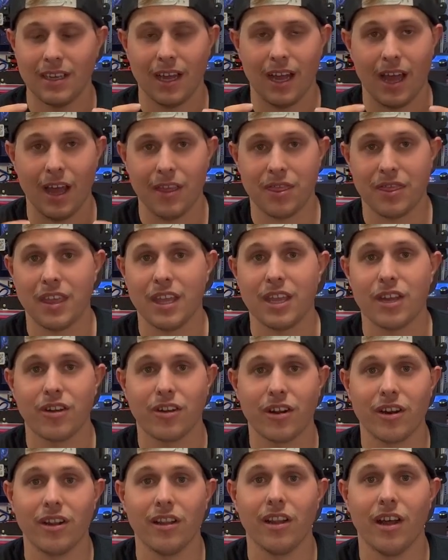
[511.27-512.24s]
I think
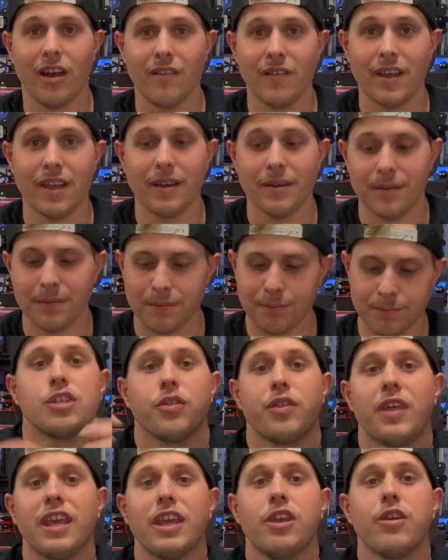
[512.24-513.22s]
you're gonna love it.
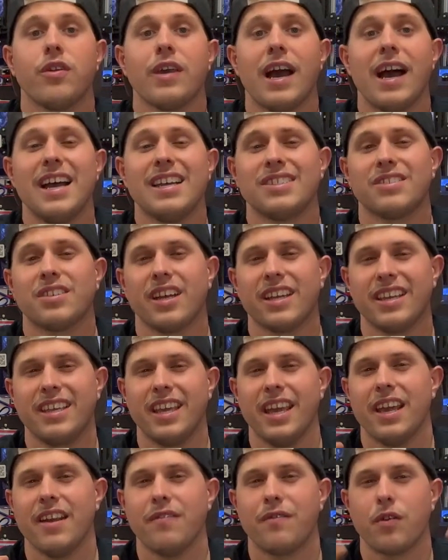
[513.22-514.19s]
So thank you guys
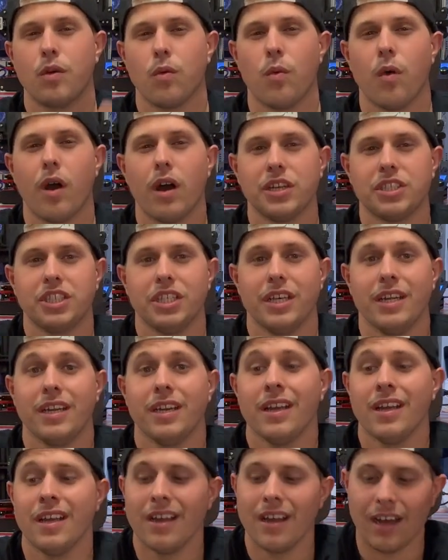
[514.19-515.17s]
again for watching.
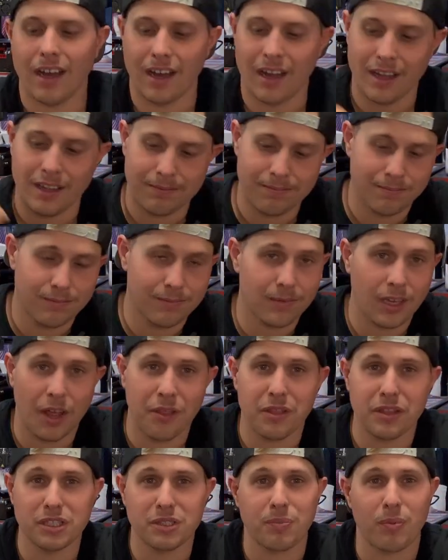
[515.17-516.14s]

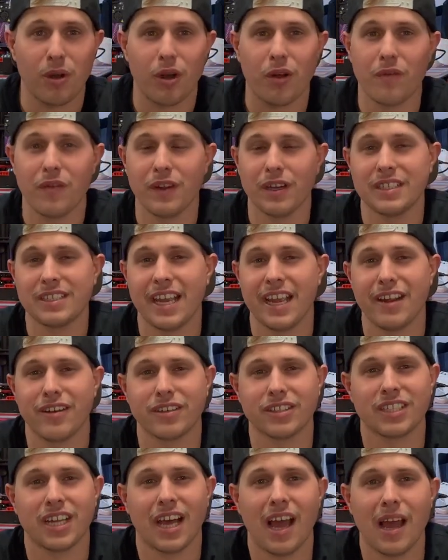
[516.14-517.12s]
Nothing's perfect, take
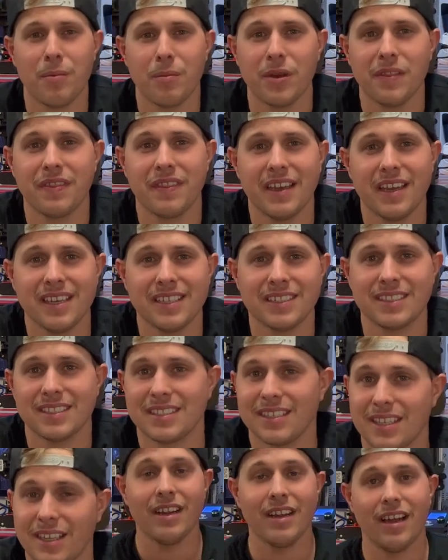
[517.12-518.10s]
your time with
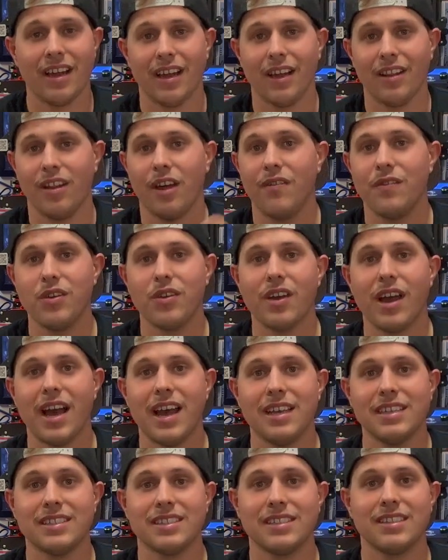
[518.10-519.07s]
this. I love you
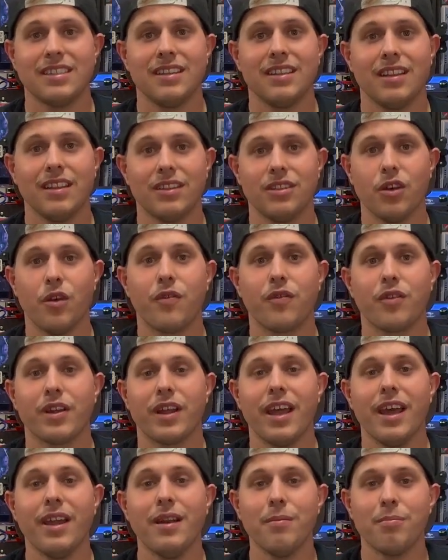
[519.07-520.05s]
guys. Don't
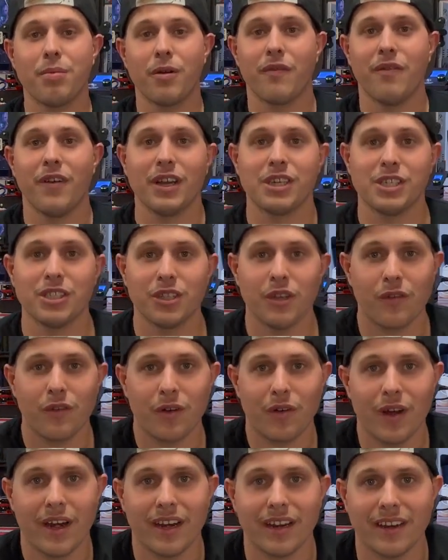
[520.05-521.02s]
forget, perfection's
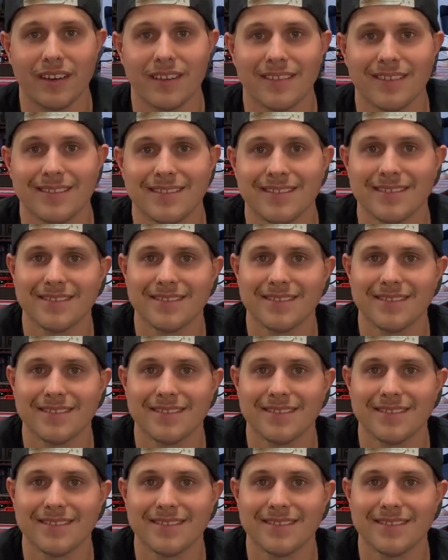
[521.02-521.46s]
overrated.